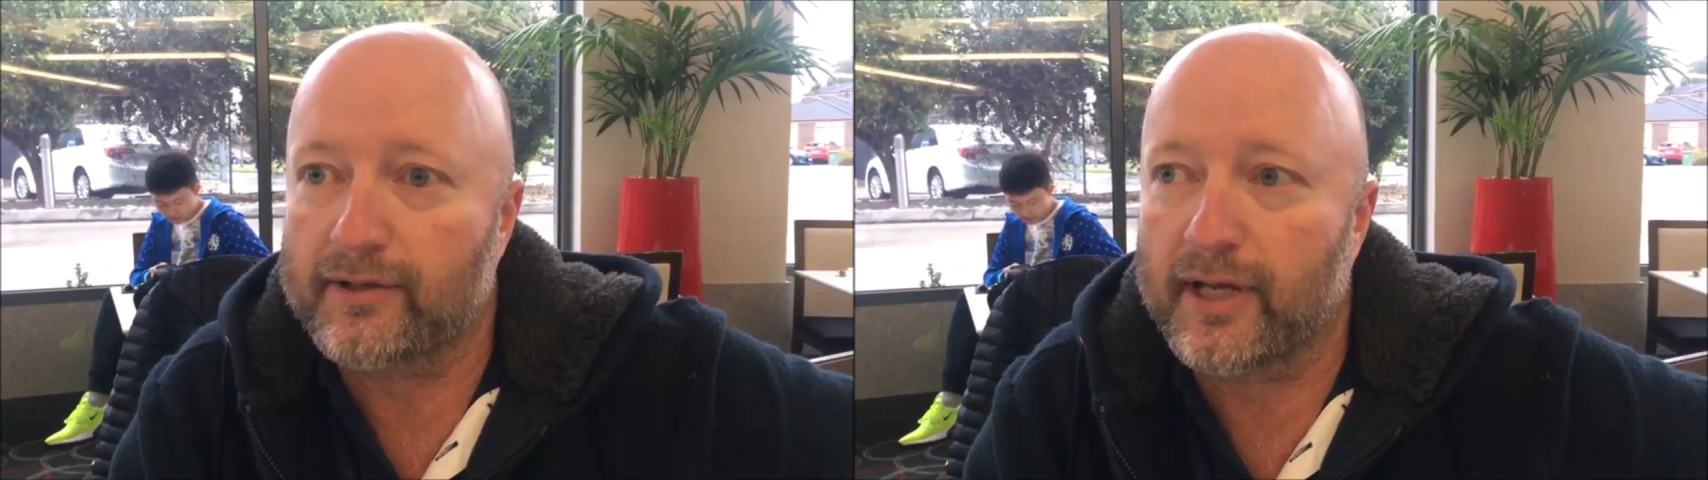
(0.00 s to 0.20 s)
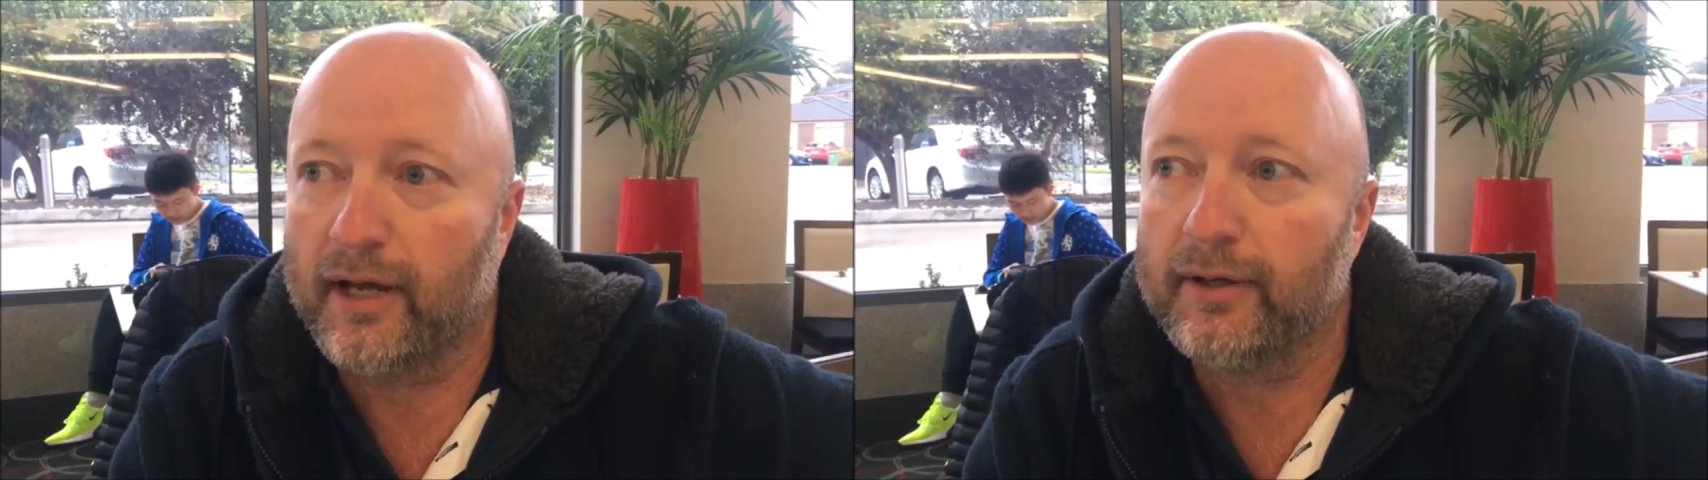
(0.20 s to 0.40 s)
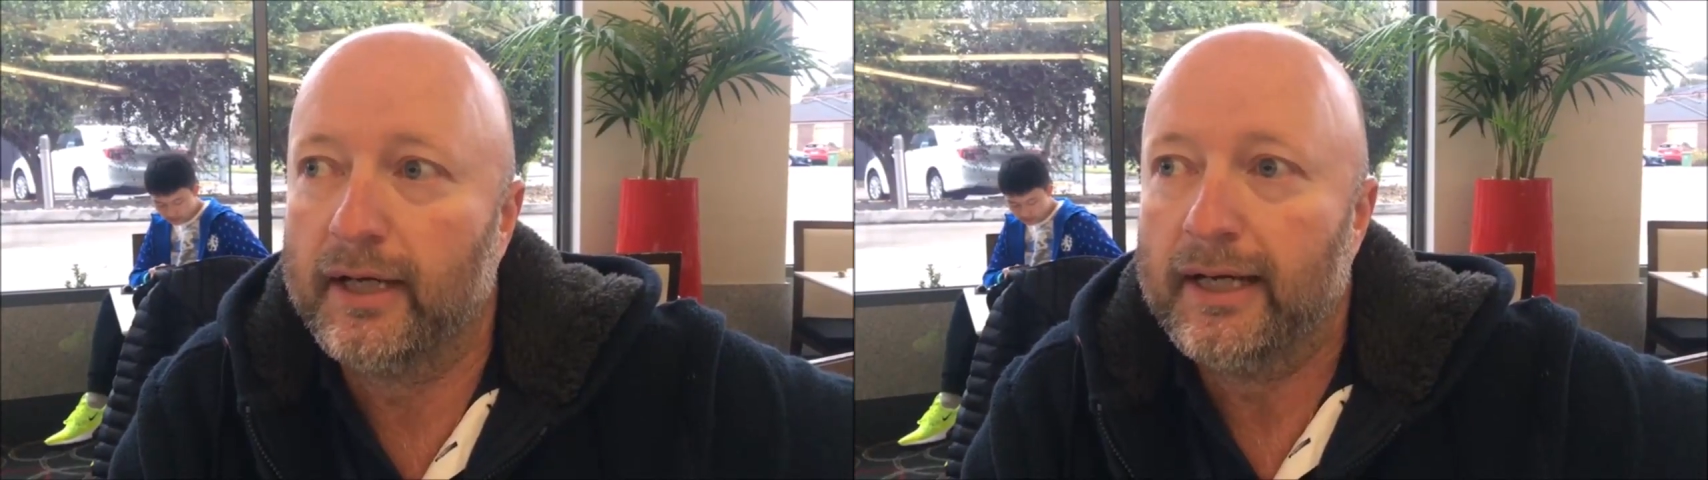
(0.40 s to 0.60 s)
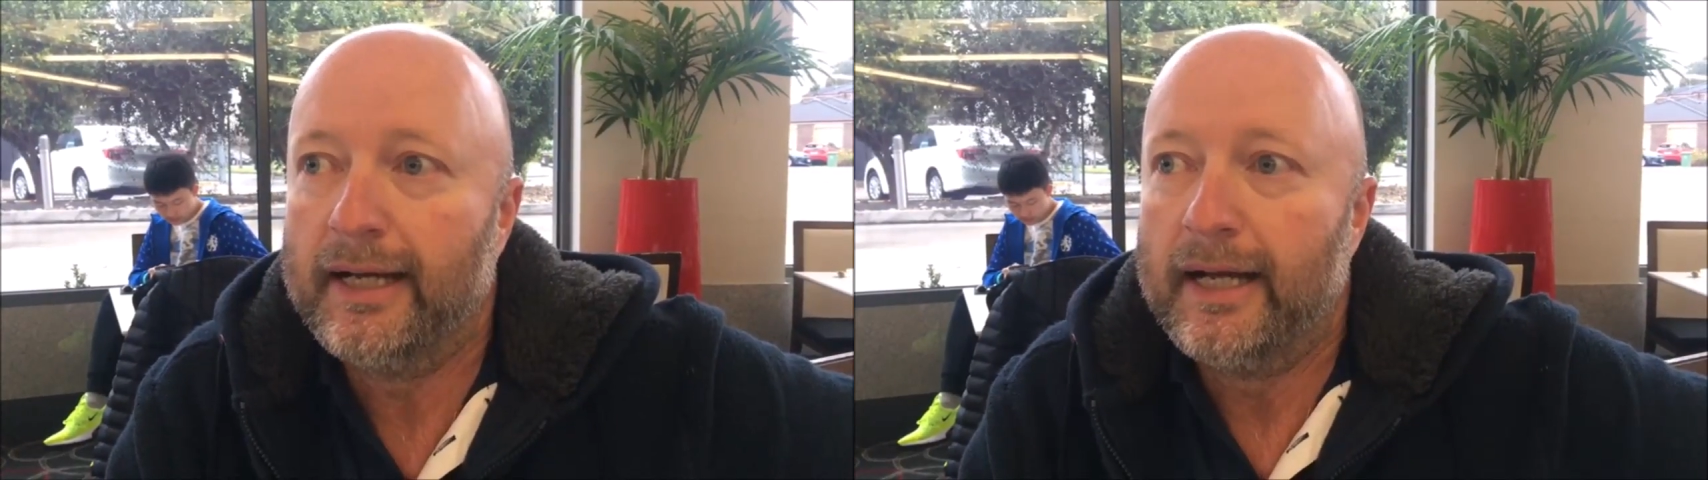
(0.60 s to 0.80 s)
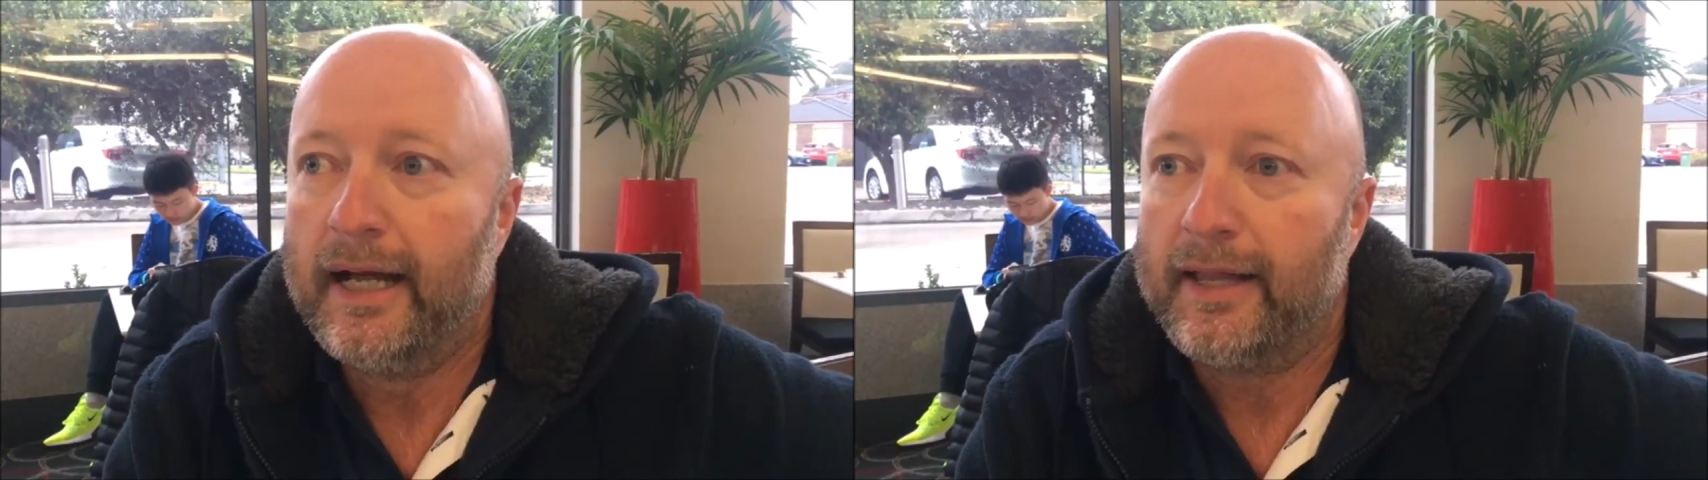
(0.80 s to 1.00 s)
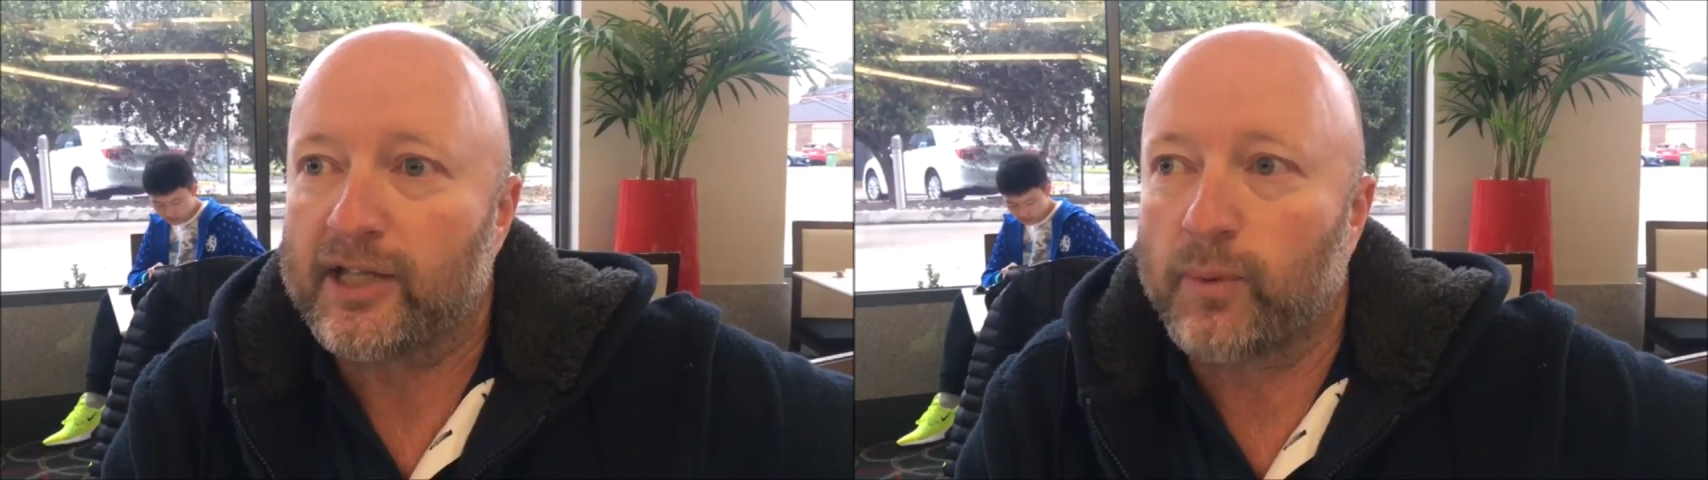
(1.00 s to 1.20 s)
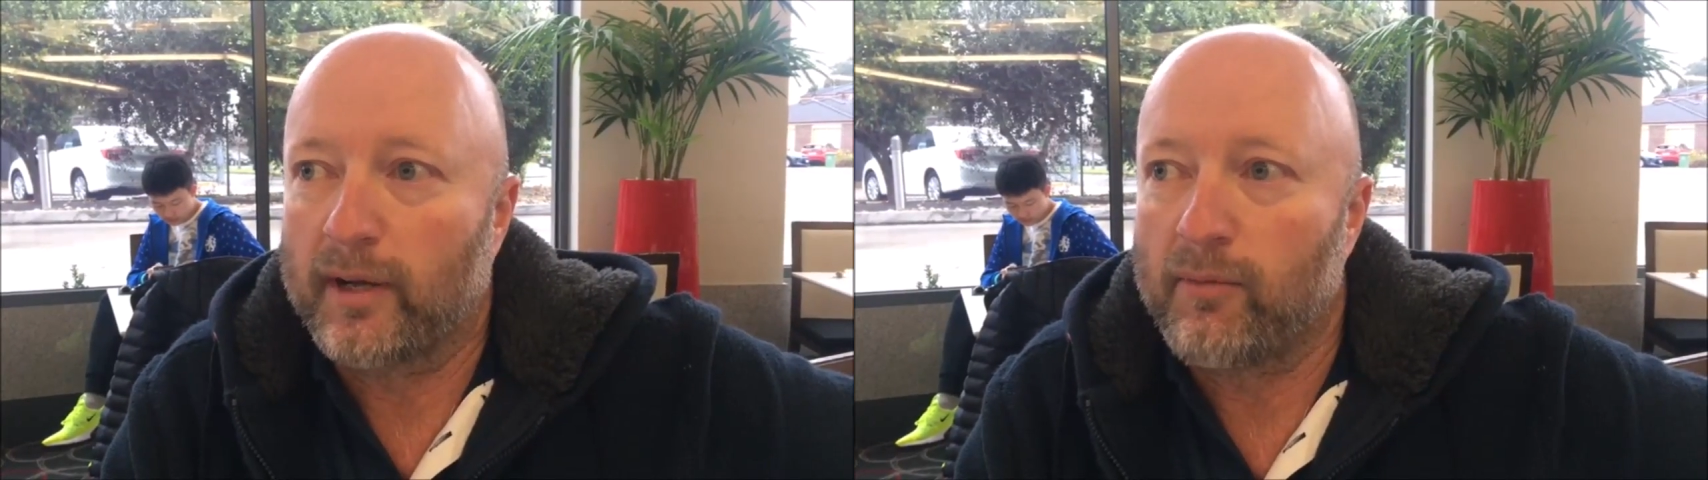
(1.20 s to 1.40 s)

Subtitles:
So that's one of